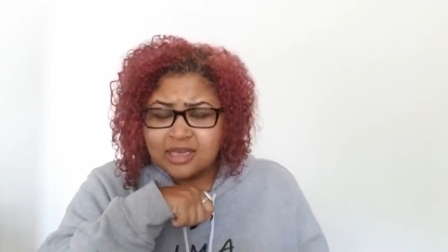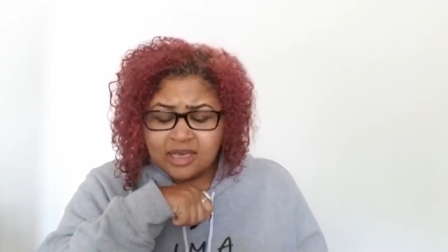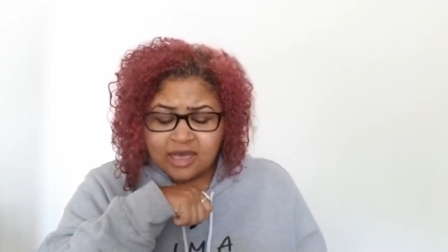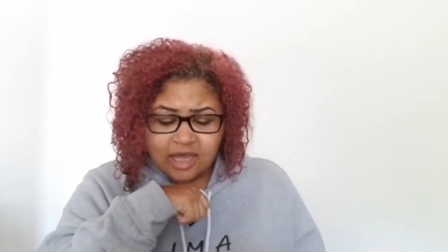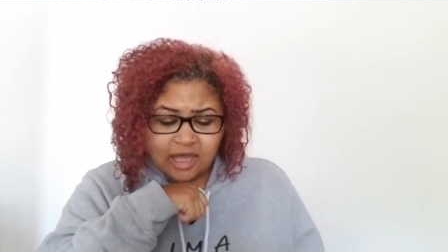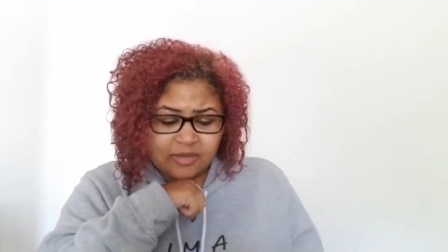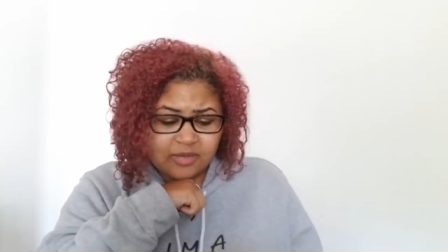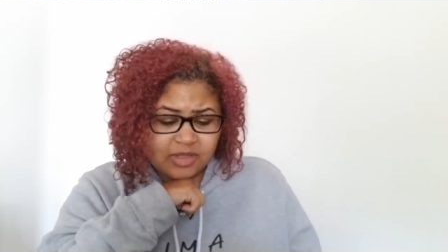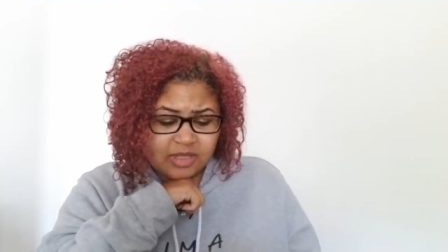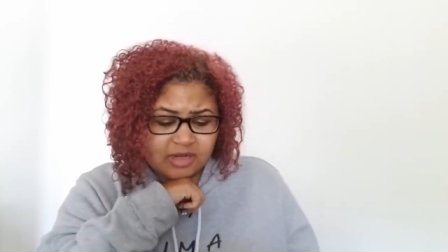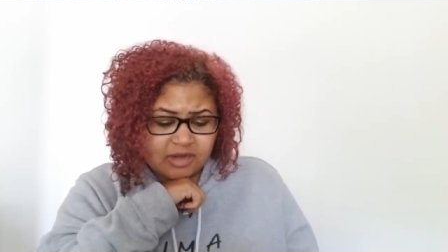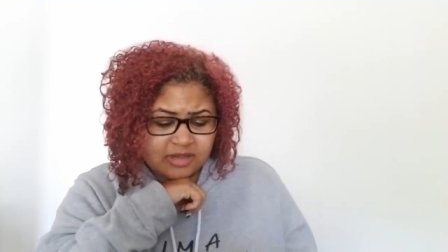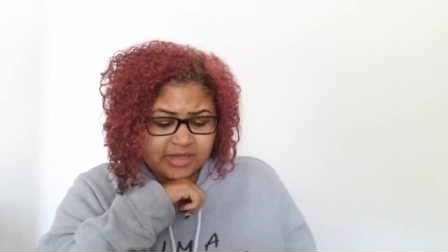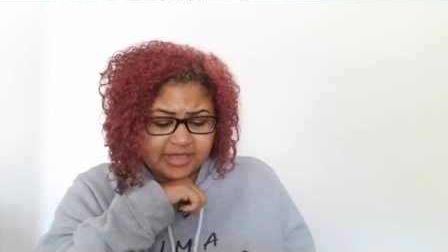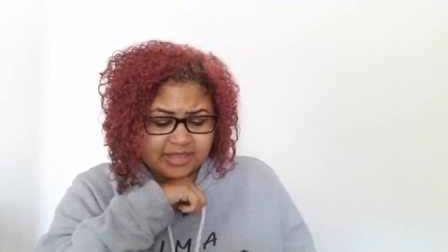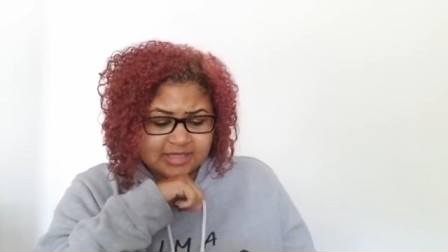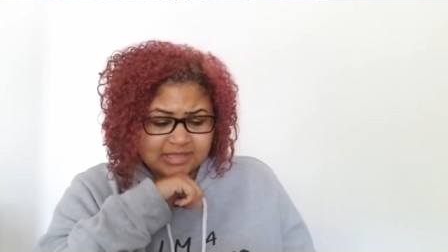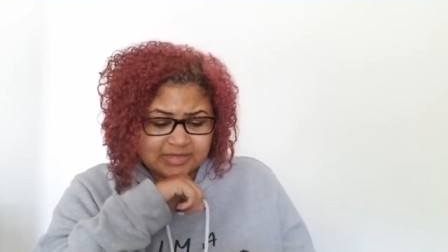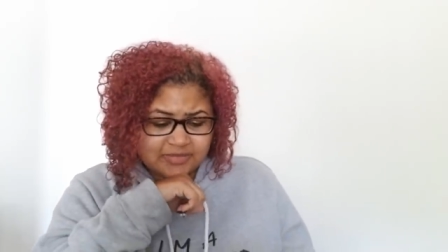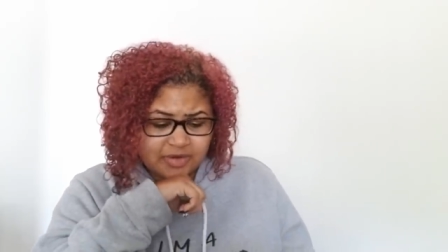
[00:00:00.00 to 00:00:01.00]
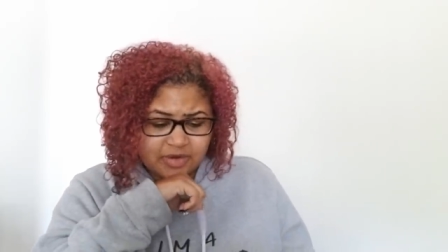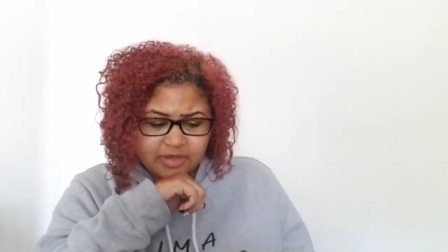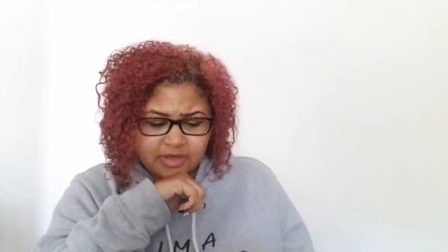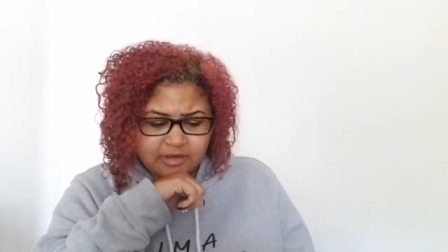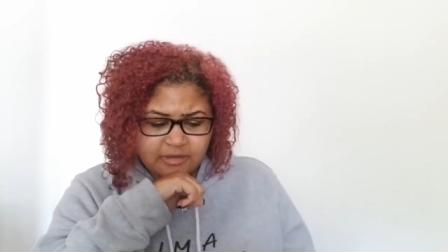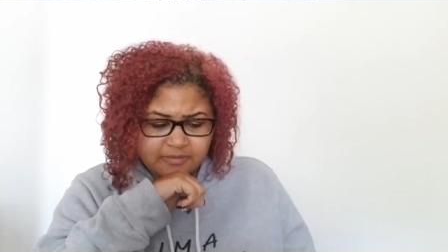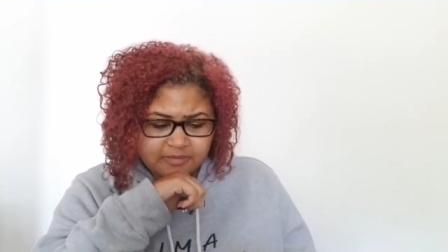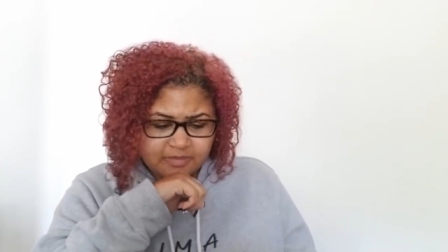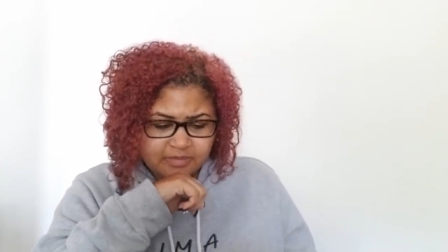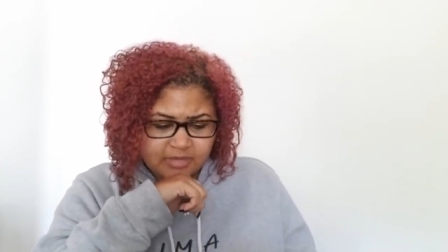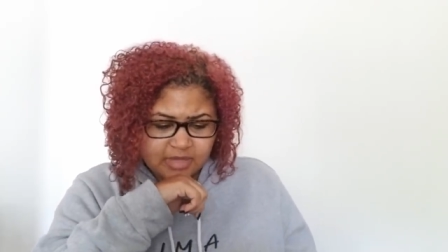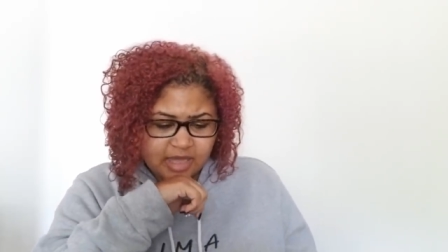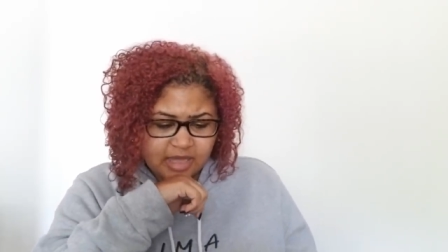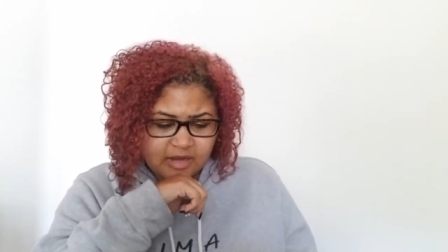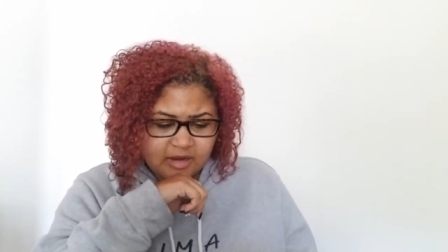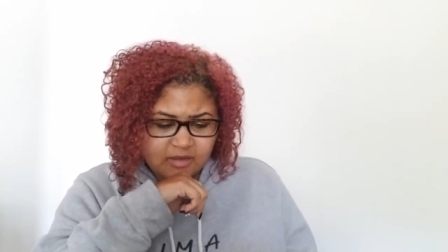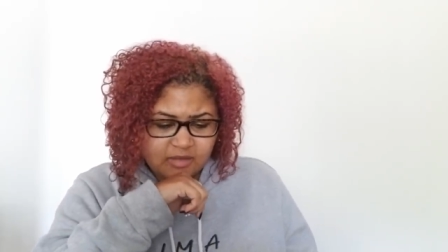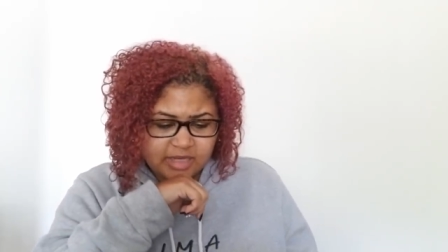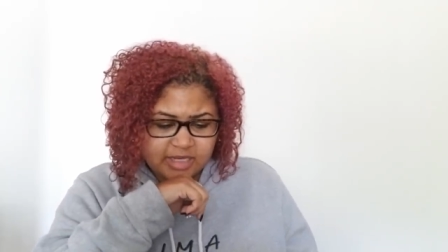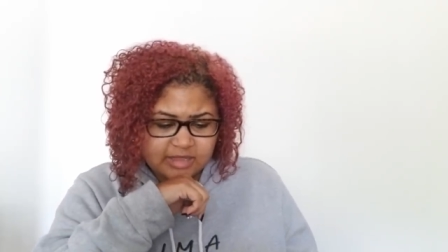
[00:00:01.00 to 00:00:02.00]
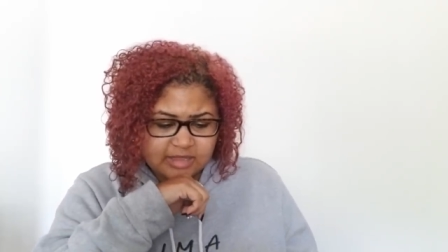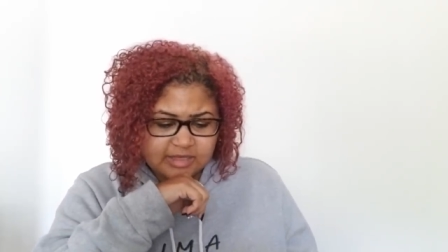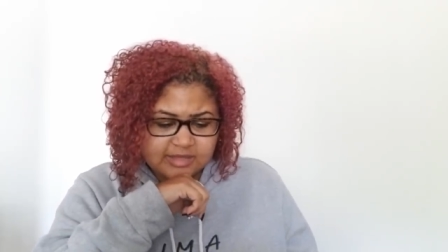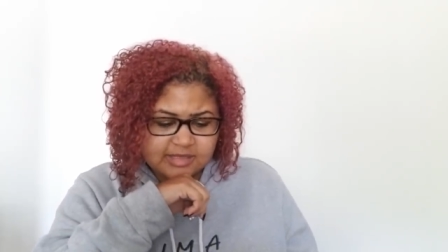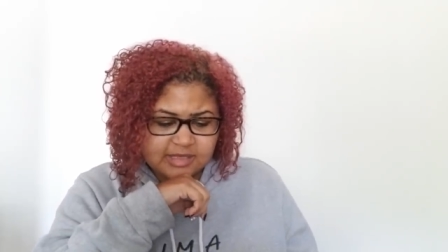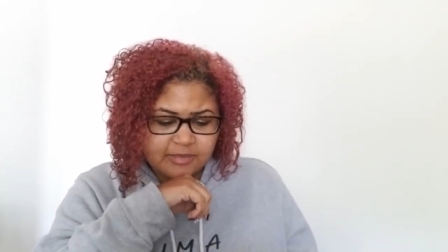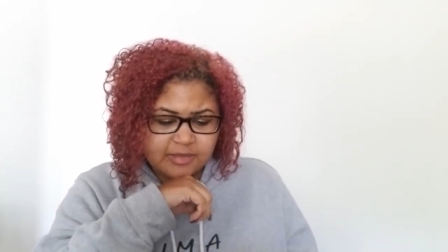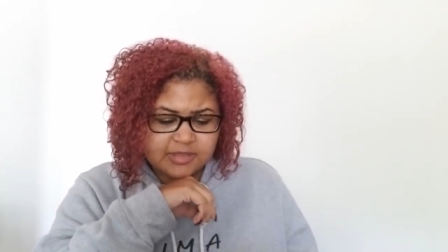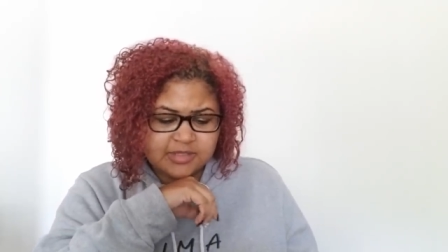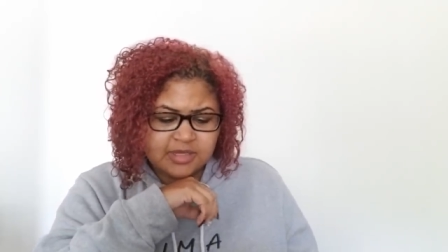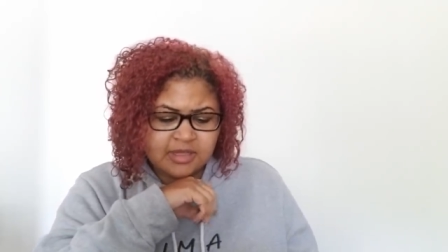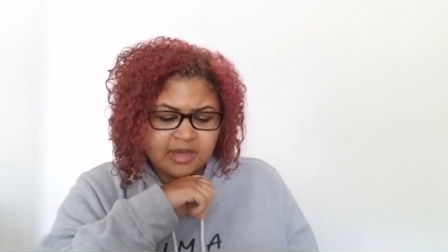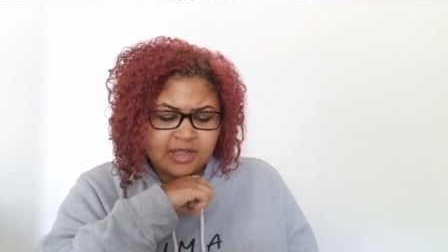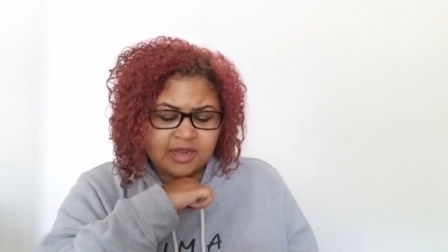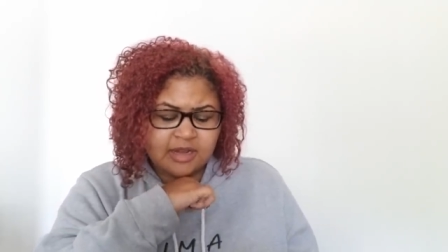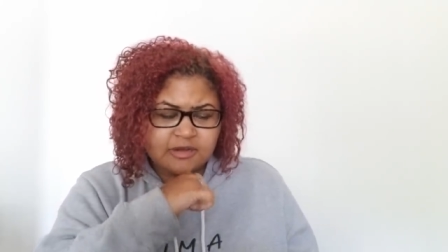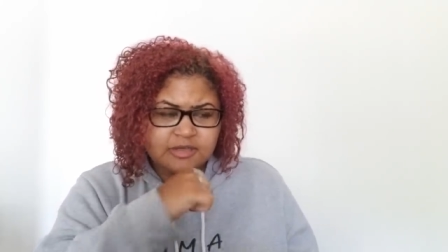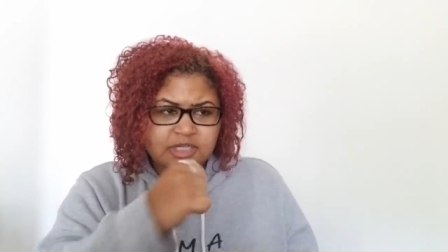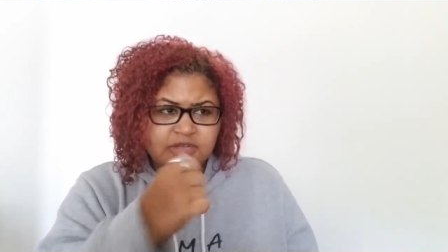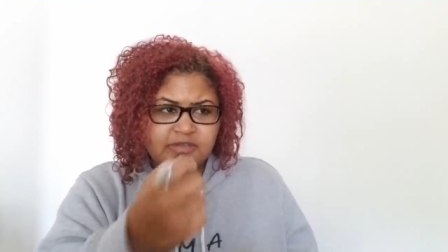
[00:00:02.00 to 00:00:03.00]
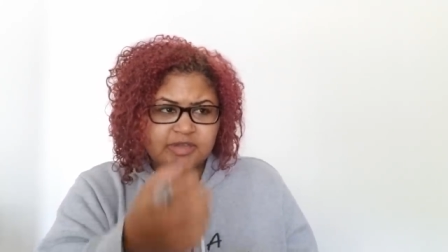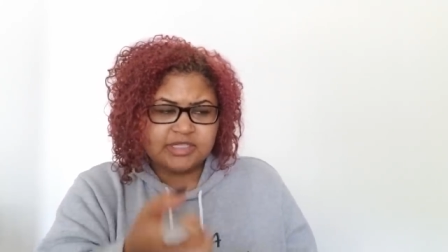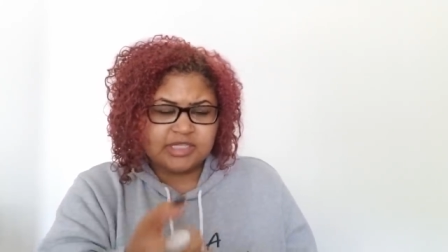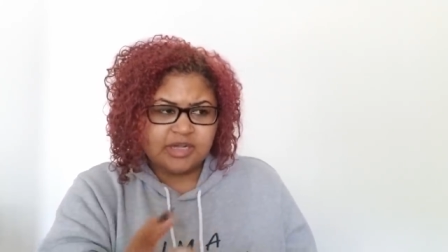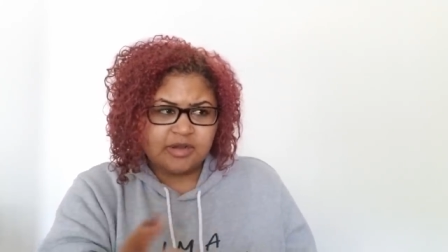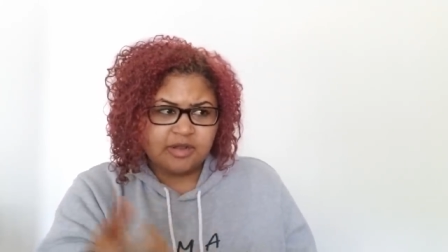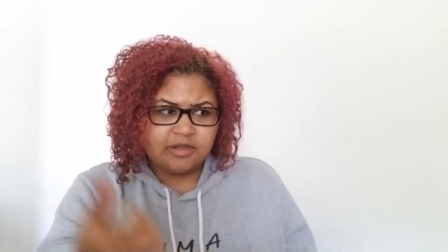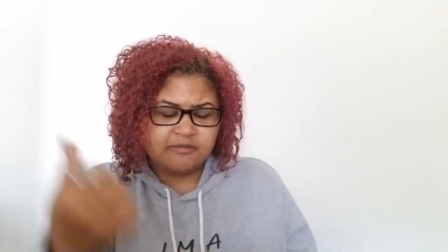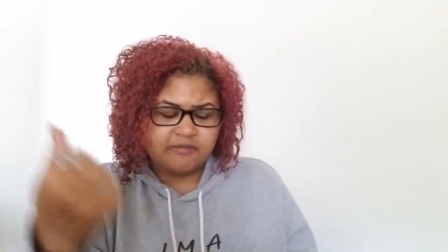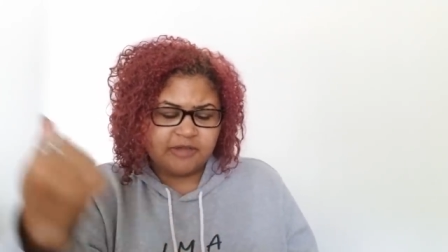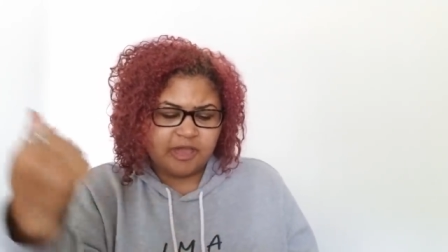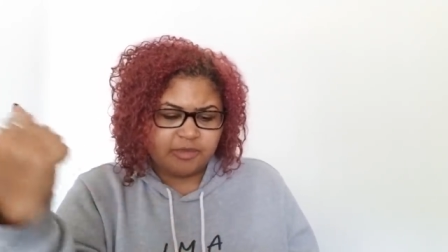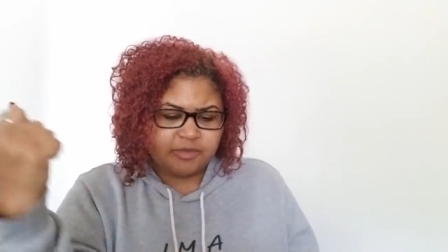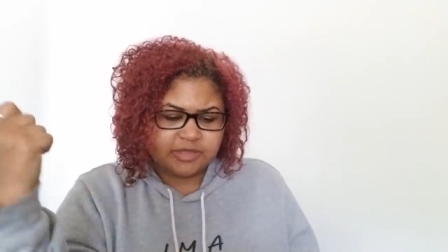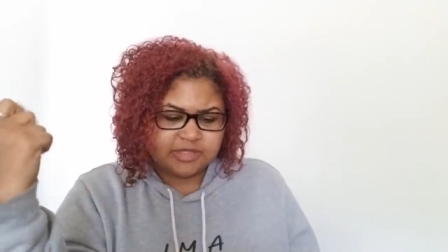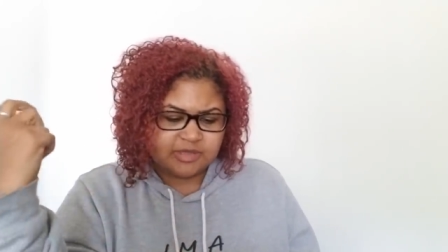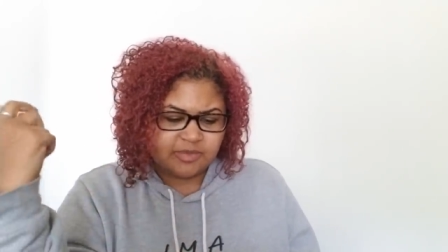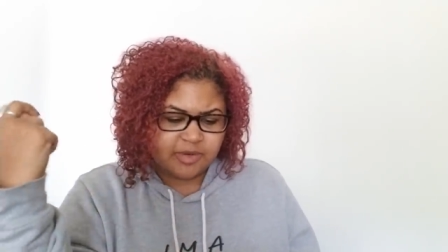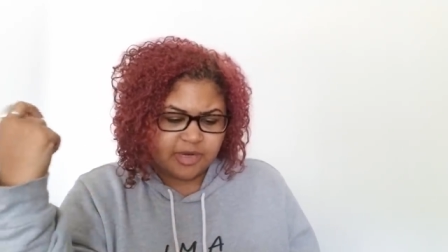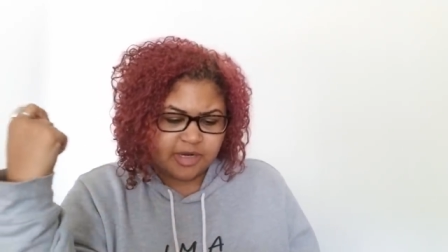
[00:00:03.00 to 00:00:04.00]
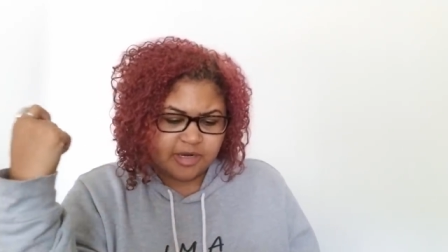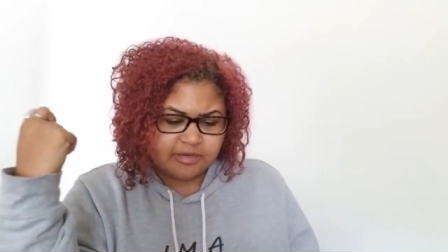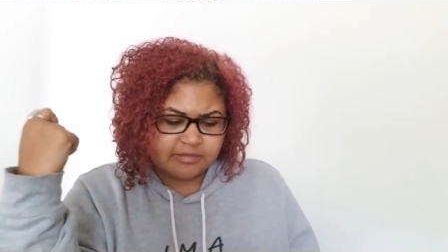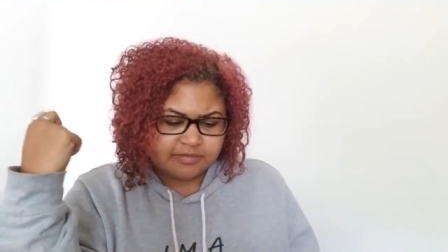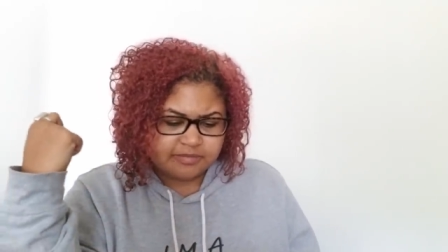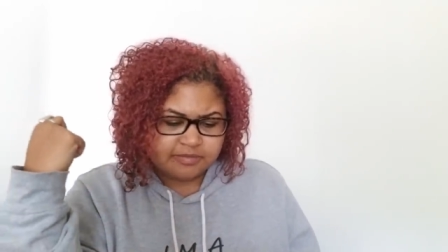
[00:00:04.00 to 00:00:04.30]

i really don't like this virgo i don't like this i'm also getting an energy of like tearing families apart